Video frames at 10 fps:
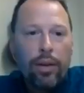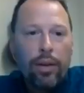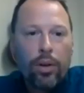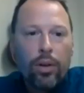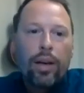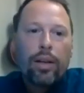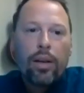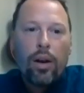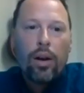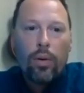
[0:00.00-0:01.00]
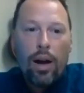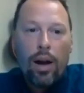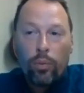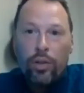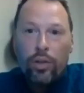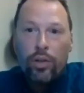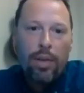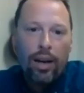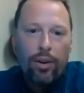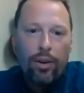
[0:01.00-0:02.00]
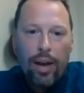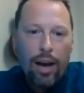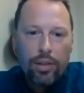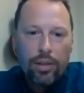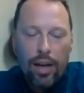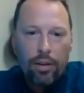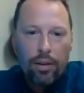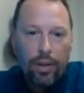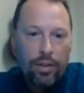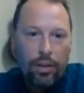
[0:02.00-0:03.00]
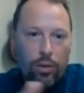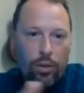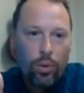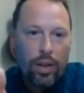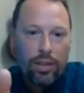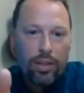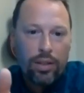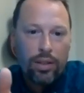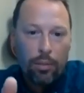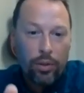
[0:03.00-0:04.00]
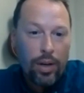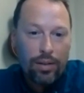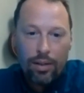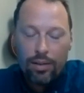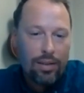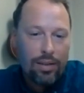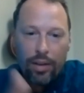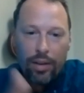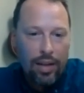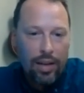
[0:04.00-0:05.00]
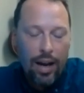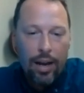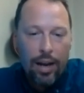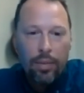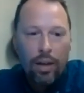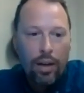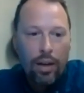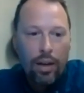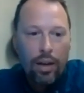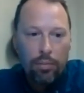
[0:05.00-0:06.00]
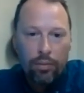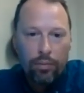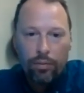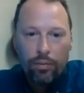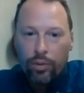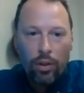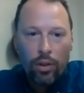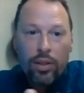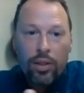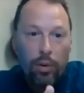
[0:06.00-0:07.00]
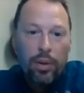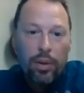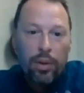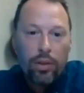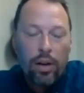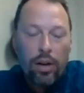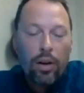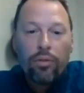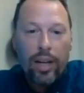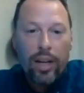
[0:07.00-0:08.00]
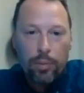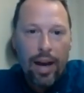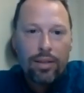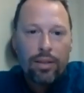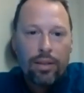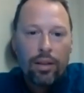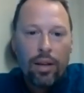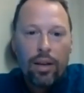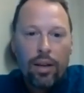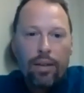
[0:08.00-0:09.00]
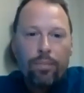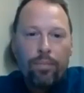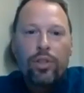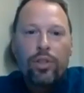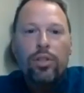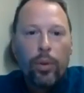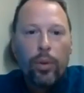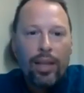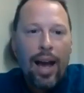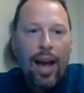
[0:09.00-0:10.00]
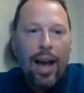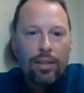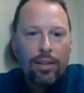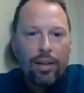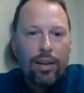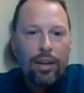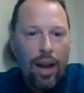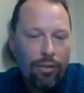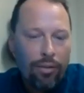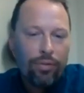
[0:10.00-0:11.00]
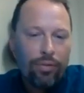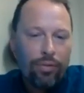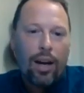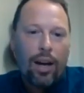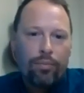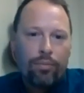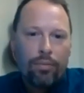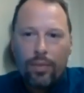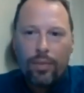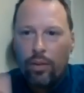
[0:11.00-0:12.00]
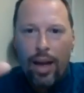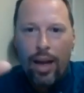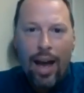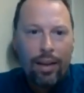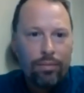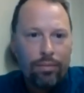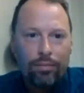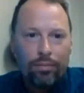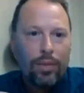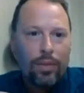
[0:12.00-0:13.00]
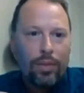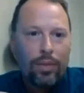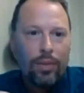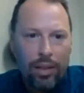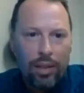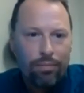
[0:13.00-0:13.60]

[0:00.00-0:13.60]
quick, we're using Megaphone now just it's a tool that's available to us and it's saving us time. But for a long time, we've been doing our own Facebook ads, and just doing the ads isn't enough. The ad management